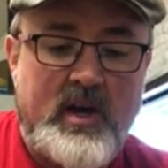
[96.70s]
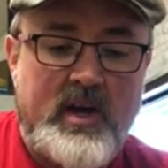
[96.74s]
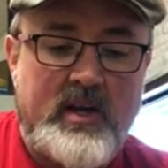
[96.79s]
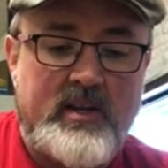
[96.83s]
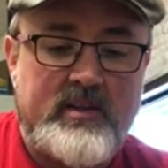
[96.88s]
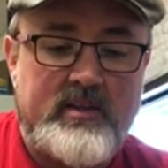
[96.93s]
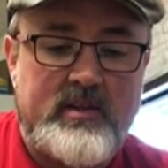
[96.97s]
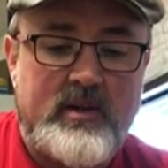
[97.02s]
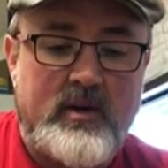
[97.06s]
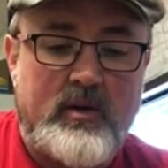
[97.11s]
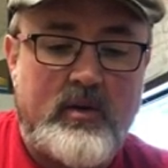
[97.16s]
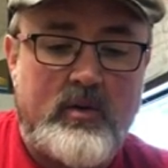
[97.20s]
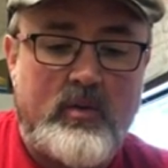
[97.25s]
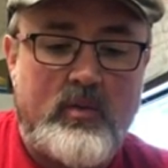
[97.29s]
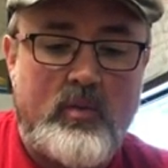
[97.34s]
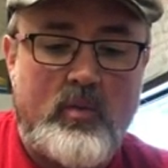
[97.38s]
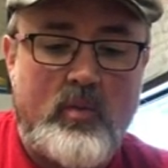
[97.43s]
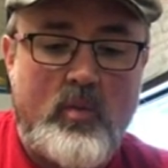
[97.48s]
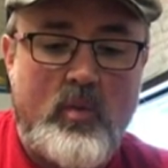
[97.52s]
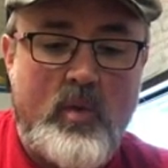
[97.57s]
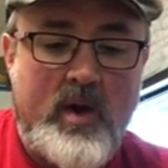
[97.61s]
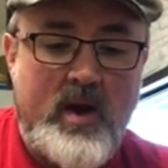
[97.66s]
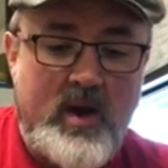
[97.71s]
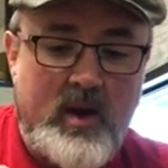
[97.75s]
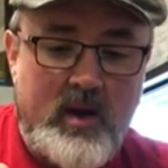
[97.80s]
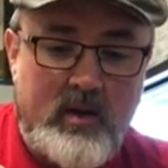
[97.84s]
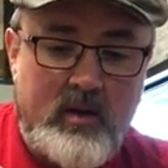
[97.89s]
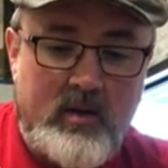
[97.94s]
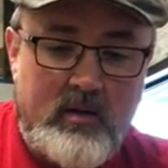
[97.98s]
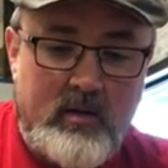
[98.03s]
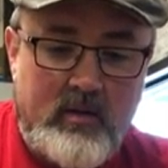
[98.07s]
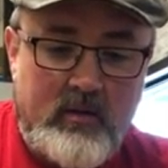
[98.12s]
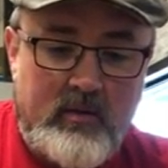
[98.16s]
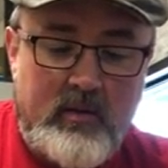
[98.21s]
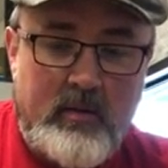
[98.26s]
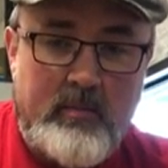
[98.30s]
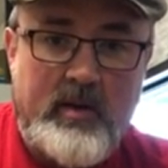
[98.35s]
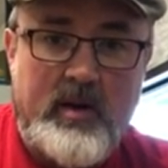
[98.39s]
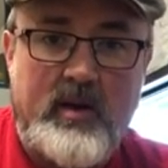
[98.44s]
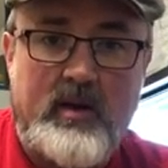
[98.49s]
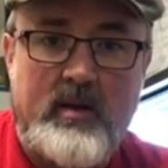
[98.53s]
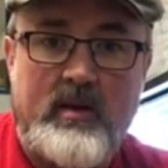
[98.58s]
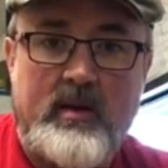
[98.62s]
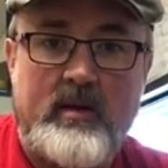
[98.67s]
And so when
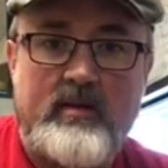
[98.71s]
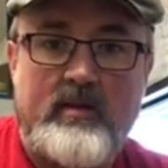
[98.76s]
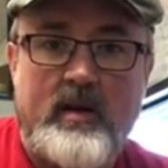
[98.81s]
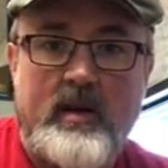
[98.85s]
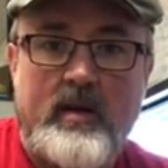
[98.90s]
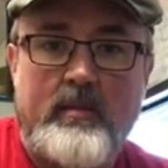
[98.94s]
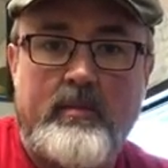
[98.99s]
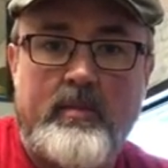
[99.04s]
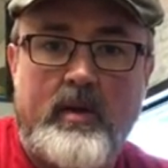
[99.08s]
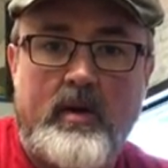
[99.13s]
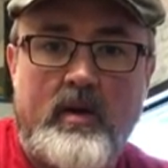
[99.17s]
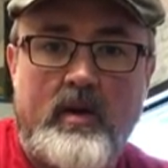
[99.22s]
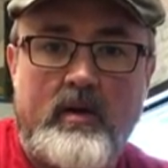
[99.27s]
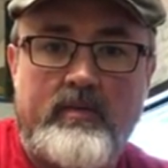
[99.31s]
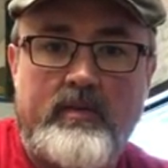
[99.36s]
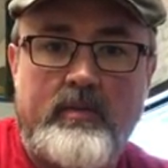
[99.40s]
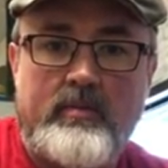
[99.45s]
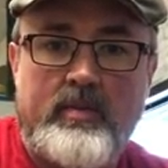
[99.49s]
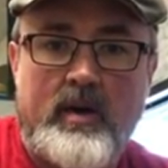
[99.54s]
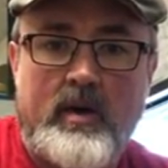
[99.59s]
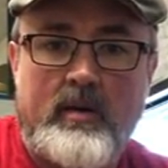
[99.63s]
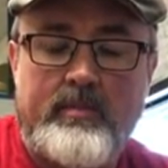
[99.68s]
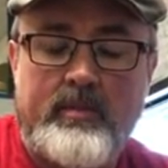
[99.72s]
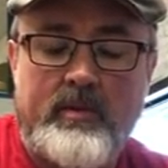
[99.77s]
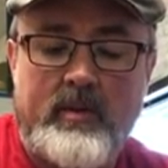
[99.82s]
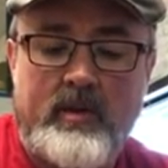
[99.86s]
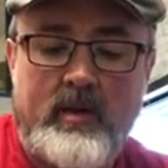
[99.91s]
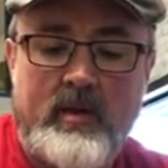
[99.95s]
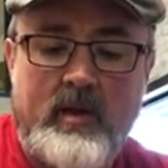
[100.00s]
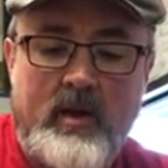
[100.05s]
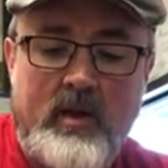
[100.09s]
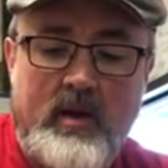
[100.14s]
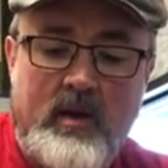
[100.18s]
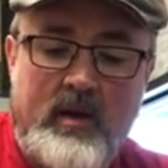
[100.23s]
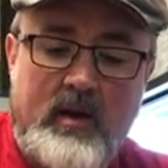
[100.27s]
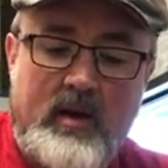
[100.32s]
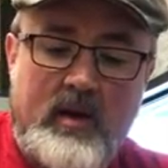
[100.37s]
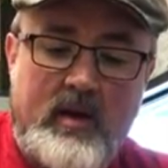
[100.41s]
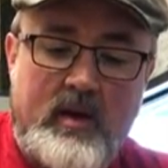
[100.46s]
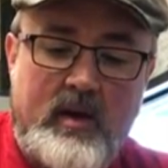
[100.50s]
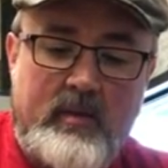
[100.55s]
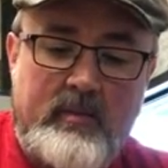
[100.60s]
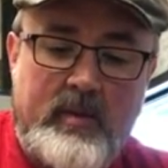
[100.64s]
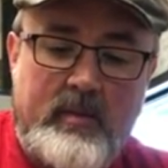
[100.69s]
somebody does take a bar off improperly,
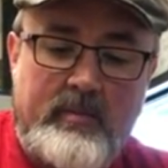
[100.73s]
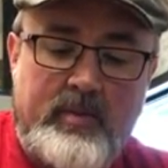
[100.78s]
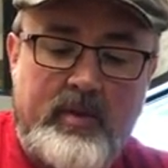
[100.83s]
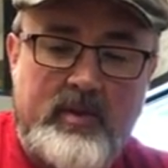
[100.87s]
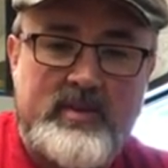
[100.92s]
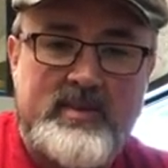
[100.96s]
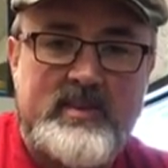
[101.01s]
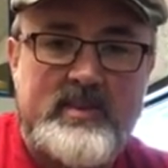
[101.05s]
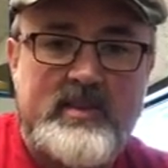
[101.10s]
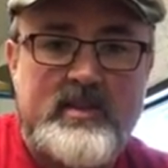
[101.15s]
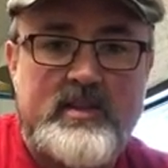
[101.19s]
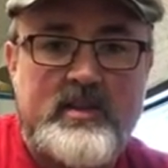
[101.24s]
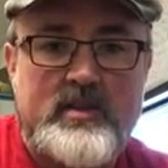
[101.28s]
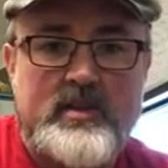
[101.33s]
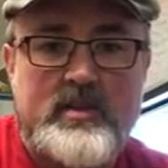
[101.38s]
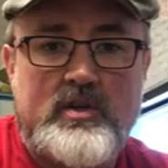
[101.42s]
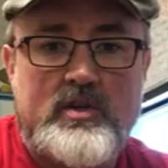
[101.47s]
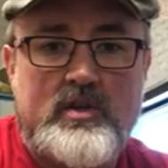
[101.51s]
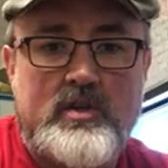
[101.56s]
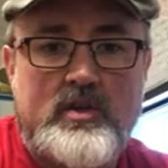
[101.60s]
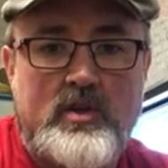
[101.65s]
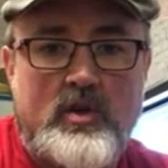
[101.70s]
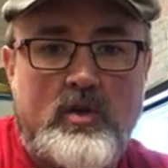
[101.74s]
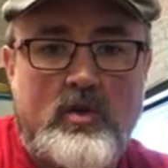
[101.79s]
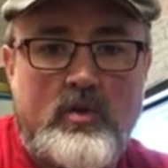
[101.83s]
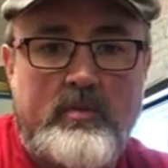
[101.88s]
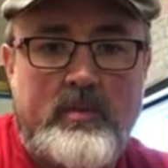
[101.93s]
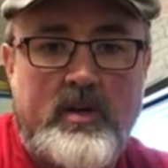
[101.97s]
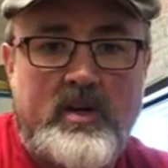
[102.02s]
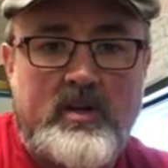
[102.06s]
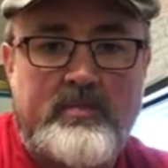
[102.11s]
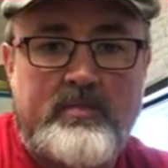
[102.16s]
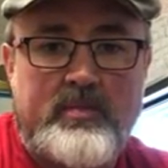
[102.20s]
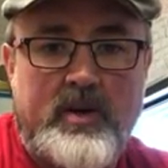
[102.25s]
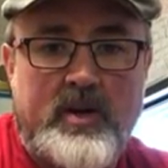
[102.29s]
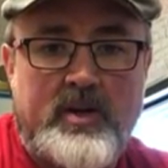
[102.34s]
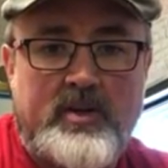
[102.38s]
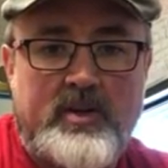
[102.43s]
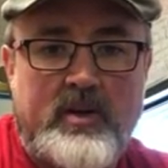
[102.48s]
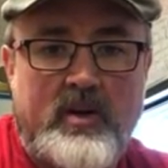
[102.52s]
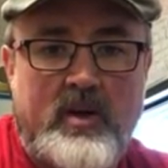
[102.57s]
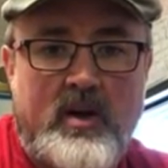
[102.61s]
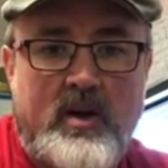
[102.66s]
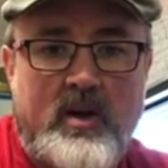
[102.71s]
um, it puts so much
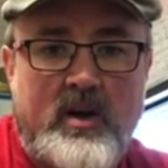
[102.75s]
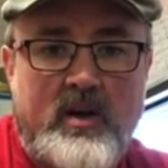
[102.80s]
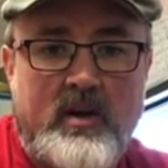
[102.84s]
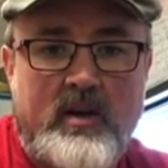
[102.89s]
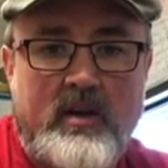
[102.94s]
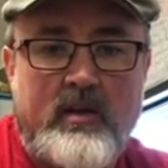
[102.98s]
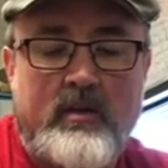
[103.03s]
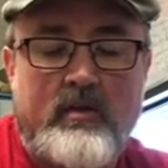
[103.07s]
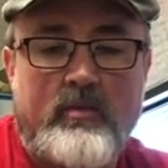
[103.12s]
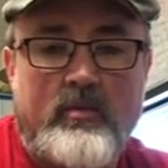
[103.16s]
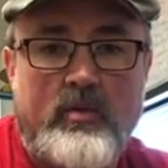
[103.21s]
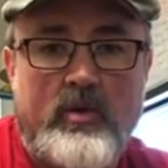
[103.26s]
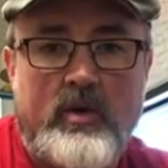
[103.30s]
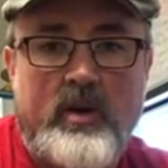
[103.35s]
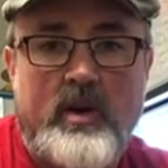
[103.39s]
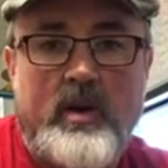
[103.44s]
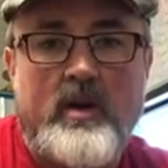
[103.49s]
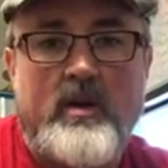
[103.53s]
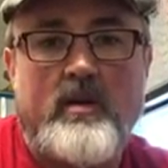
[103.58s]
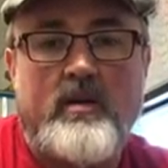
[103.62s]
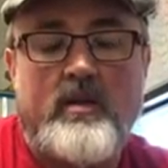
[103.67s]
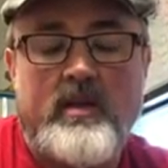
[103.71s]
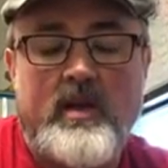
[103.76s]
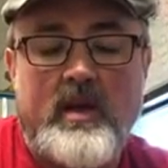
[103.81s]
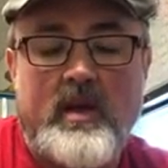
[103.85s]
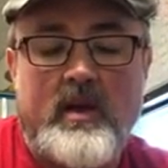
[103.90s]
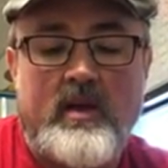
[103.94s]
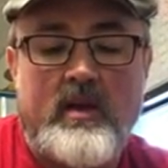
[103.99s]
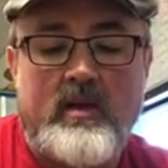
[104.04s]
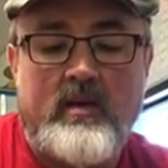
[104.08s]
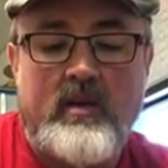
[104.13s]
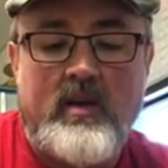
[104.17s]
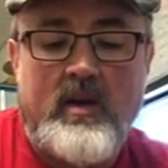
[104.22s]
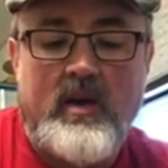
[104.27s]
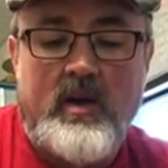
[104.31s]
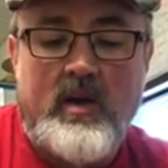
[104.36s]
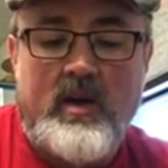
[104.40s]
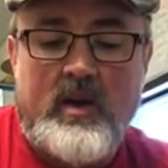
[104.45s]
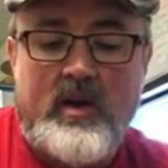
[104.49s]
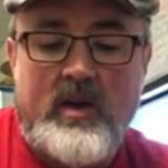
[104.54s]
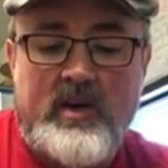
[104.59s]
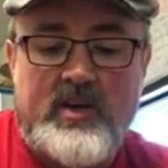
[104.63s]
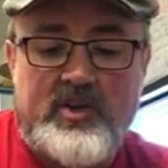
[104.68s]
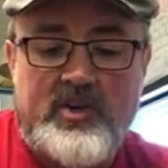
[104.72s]
pressure on the wood here that it,
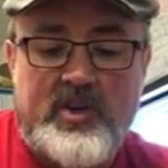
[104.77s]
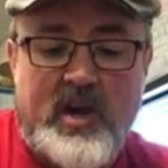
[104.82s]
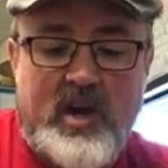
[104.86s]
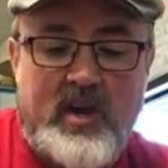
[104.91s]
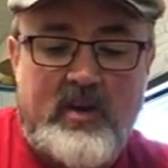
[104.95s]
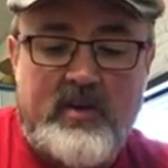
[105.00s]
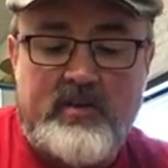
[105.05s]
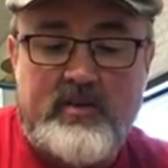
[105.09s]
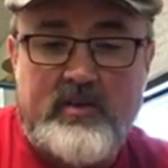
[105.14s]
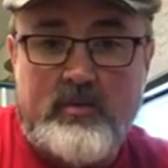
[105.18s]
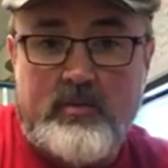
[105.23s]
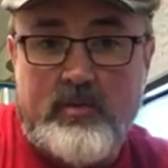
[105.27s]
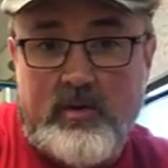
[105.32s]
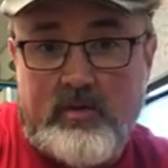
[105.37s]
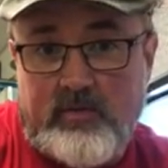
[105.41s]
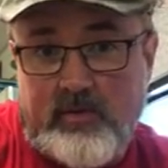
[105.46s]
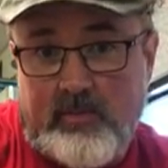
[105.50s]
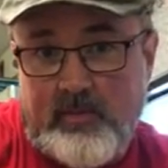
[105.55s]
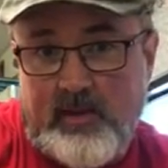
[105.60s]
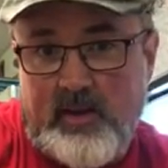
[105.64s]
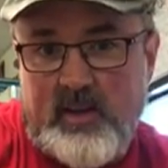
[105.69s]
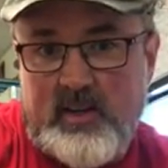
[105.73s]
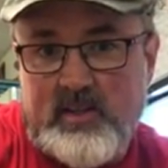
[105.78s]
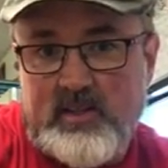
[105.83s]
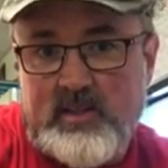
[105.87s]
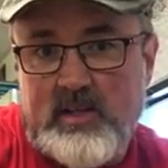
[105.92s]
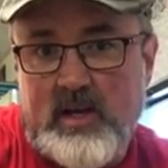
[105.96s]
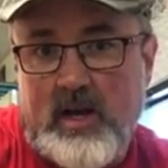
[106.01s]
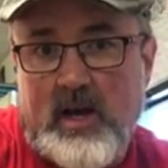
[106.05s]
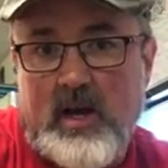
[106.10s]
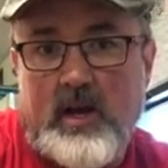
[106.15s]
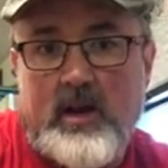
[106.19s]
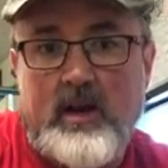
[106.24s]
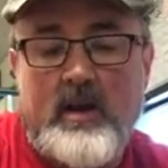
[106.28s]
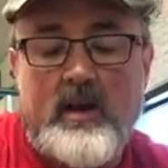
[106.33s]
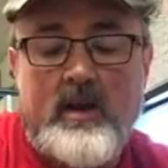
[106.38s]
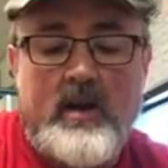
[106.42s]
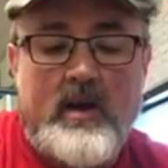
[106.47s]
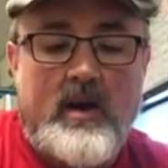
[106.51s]
it shatters the wood from the inside.